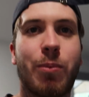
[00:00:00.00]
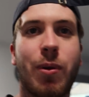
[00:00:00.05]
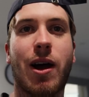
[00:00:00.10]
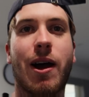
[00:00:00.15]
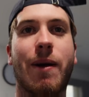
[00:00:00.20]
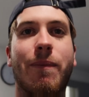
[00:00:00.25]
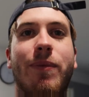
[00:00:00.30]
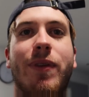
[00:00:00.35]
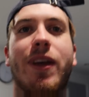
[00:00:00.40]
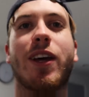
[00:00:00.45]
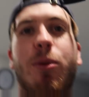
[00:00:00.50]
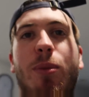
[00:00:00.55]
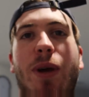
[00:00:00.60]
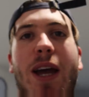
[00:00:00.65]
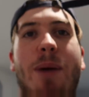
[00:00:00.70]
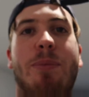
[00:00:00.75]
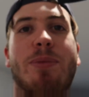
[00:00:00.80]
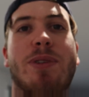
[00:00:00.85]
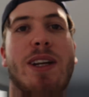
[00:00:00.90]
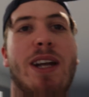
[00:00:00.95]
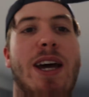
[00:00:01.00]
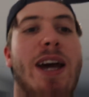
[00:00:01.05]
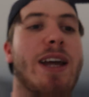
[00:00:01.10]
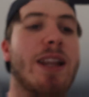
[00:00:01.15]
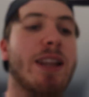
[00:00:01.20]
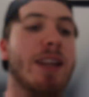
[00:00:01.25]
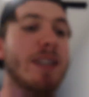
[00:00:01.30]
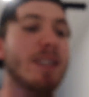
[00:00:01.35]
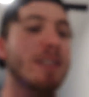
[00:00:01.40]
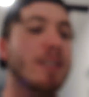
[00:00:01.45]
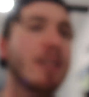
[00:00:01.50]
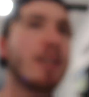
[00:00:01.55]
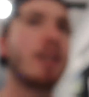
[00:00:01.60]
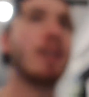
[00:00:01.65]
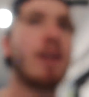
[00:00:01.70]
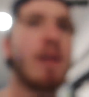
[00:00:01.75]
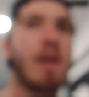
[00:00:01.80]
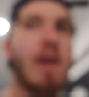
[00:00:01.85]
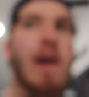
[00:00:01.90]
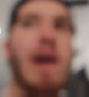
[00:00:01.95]
but it'll be up today at least.
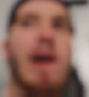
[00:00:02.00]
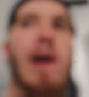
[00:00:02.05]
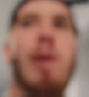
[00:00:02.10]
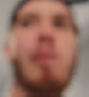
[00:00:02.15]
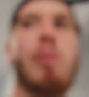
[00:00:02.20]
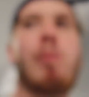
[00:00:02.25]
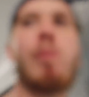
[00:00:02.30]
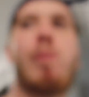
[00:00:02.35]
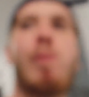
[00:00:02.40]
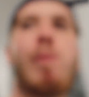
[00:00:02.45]
Um,